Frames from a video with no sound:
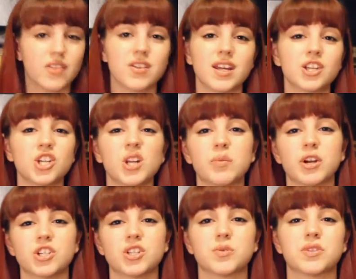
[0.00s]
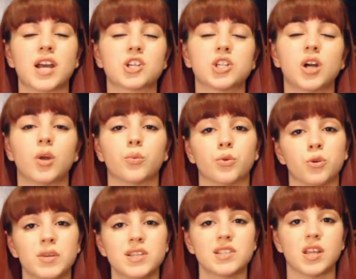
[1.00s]
The next shade I purchased was actually called
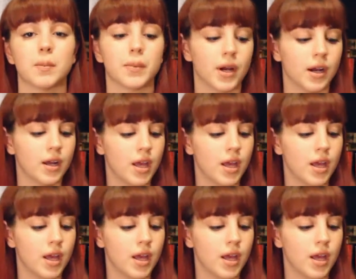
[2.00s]
Ruby Slipper,